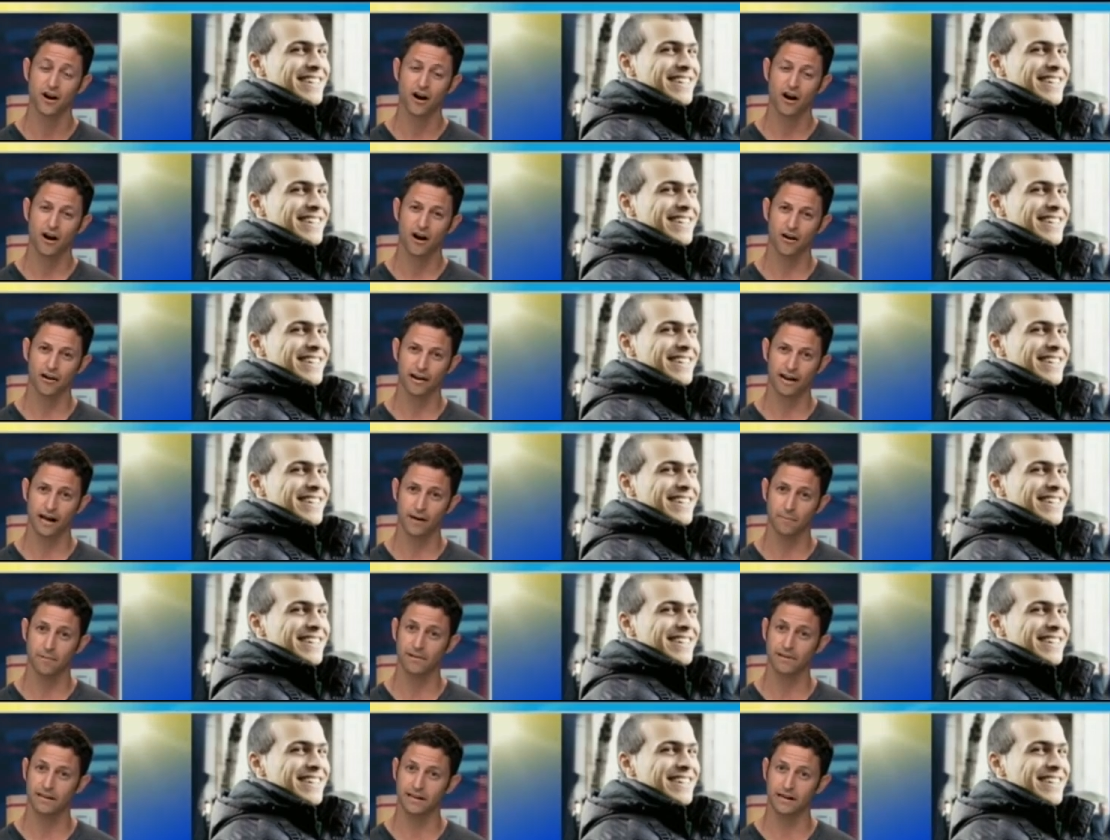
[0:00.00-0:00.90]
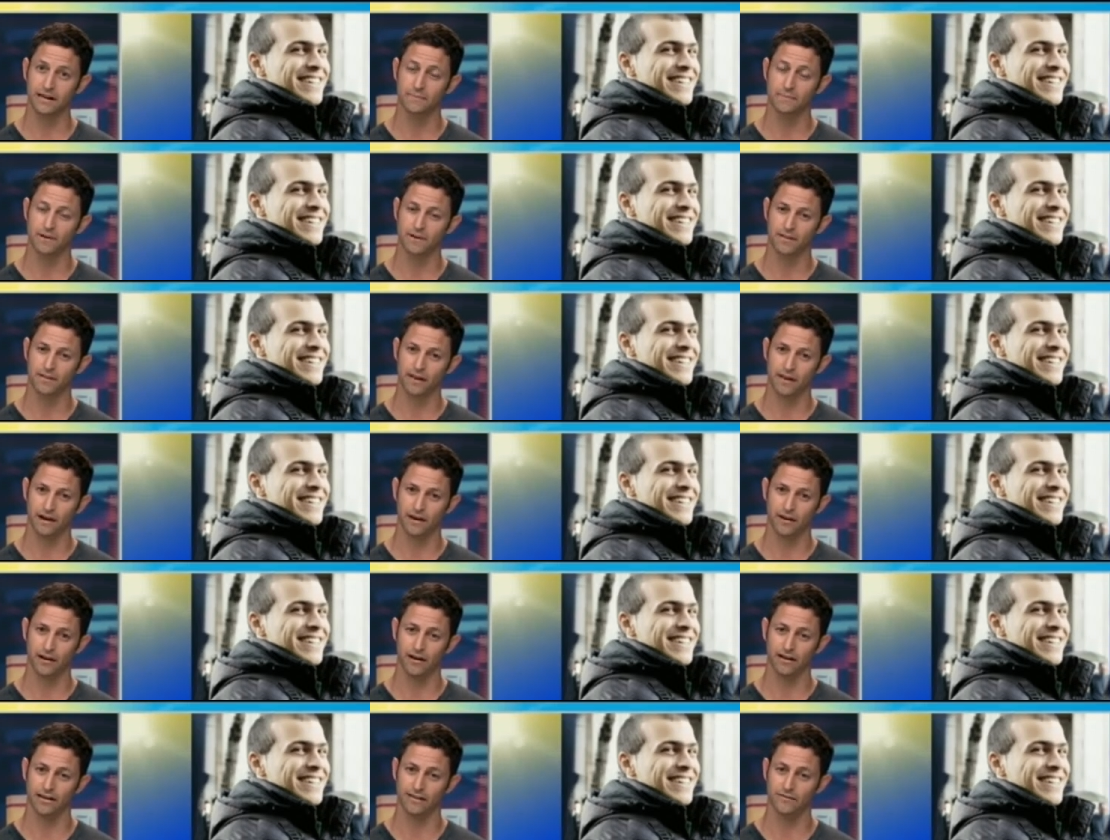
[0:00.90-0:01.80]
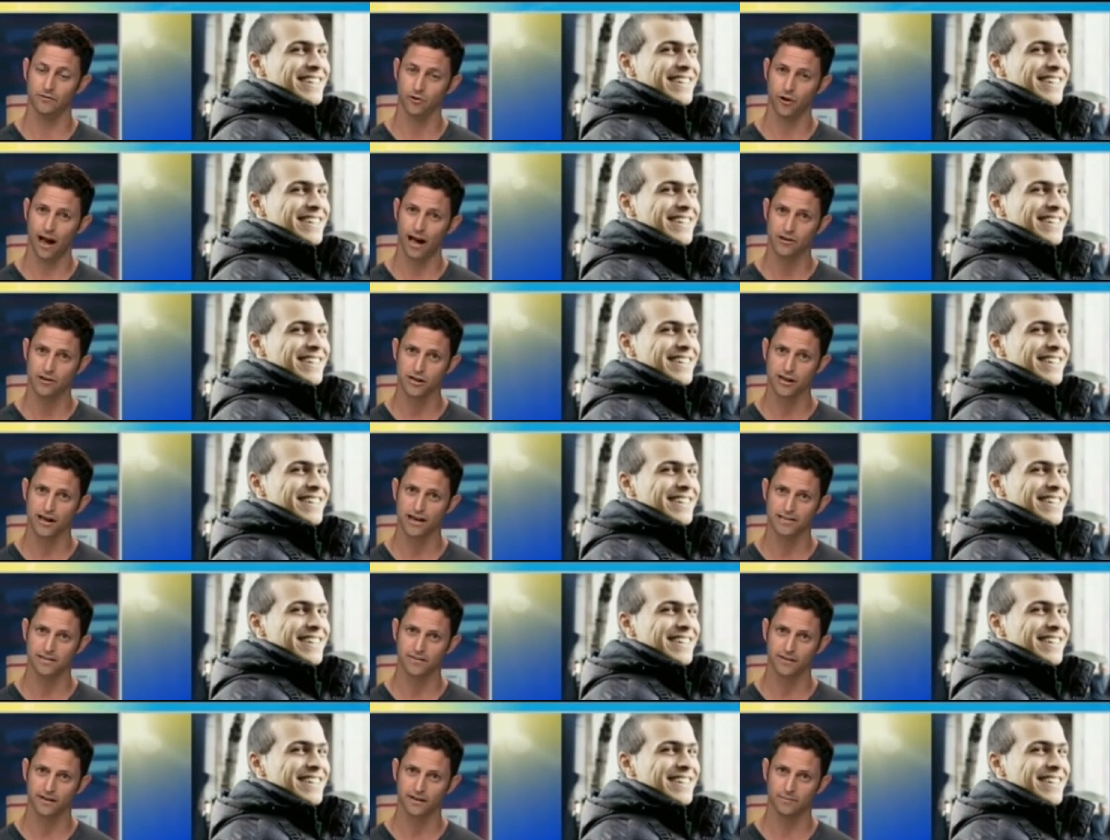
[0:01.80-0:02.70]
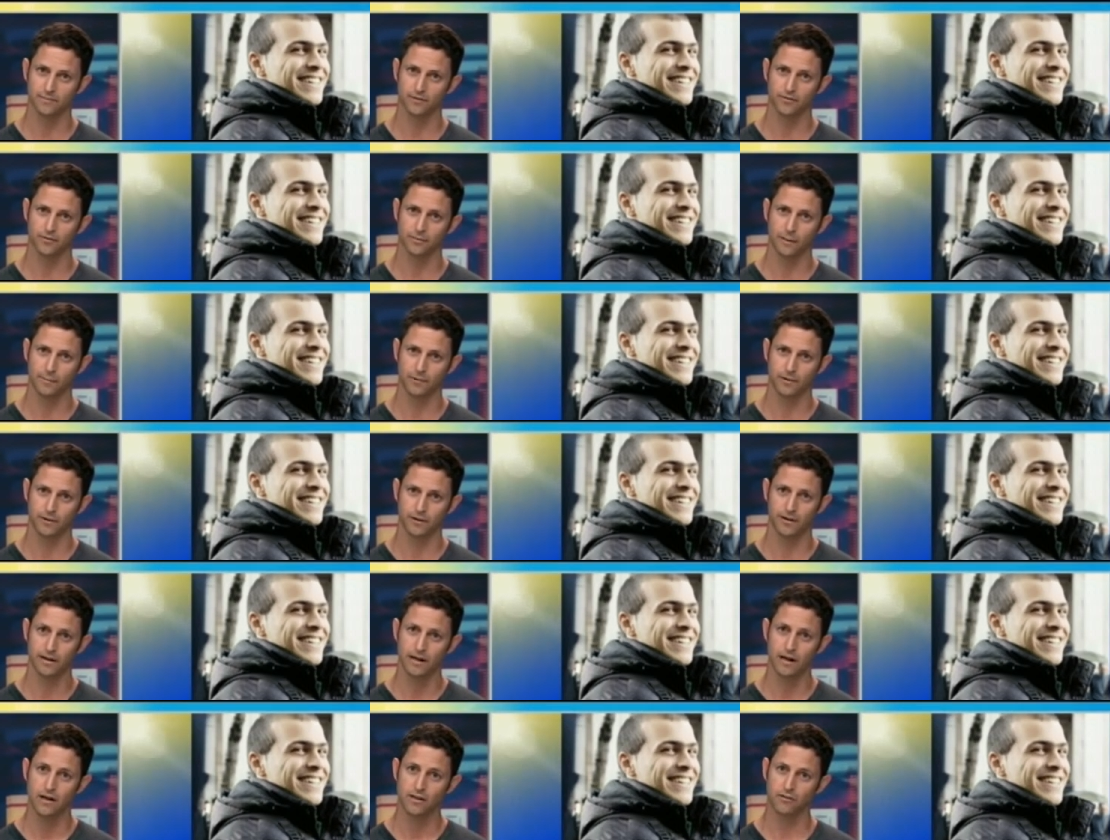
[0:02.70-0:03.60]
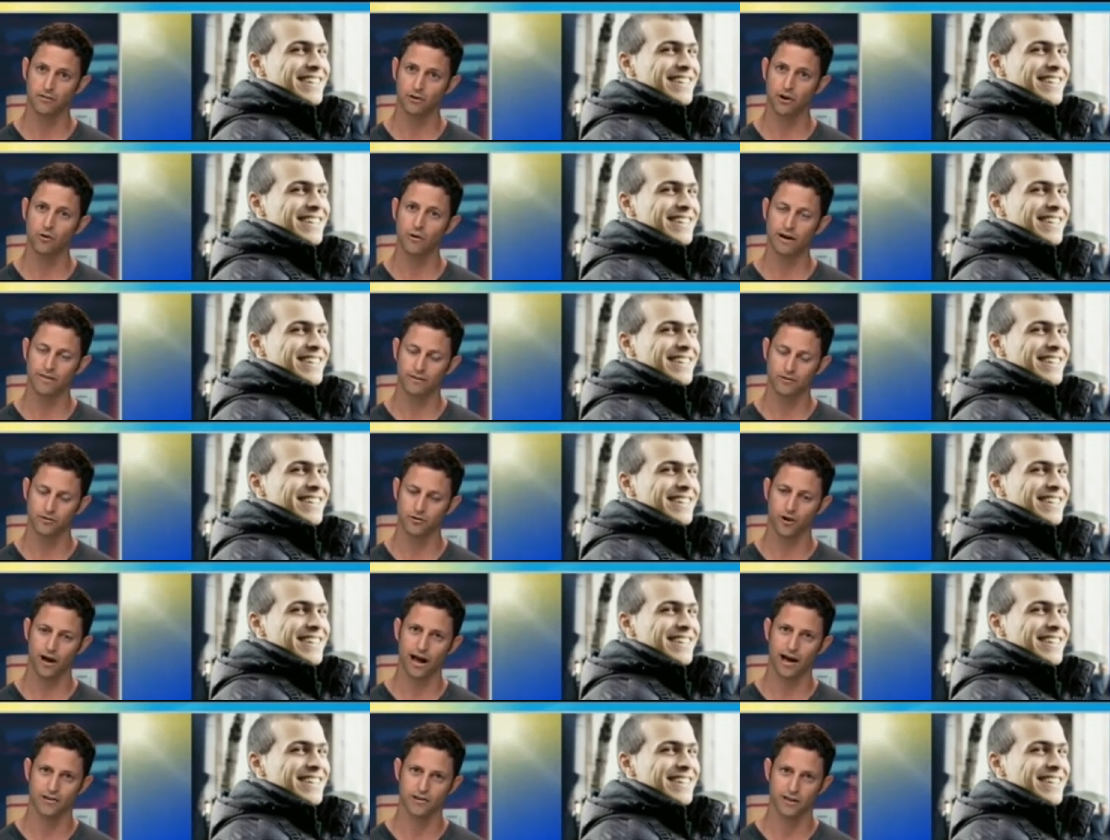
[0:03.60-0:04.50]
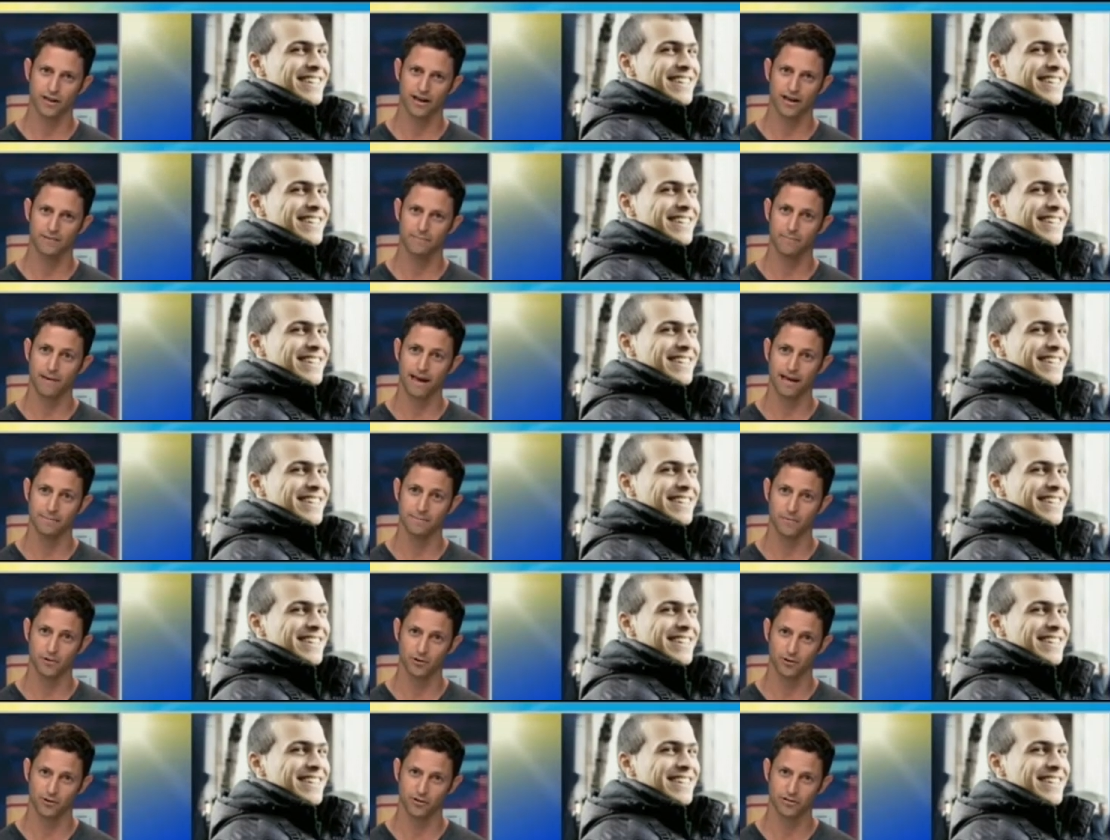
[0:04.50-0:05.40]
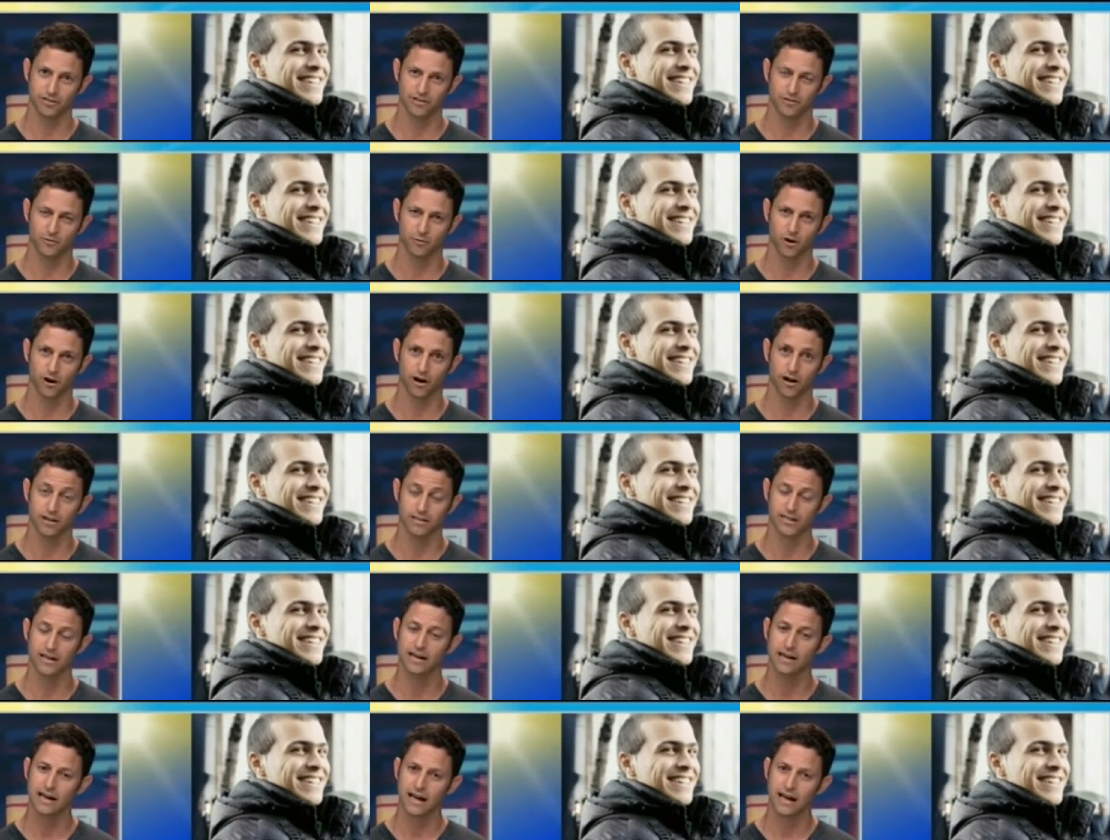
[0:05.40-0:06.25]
Speaker 1: are going to help clean up the area, leave trash cans available for people to throw away their trash, and paint murals on the walls,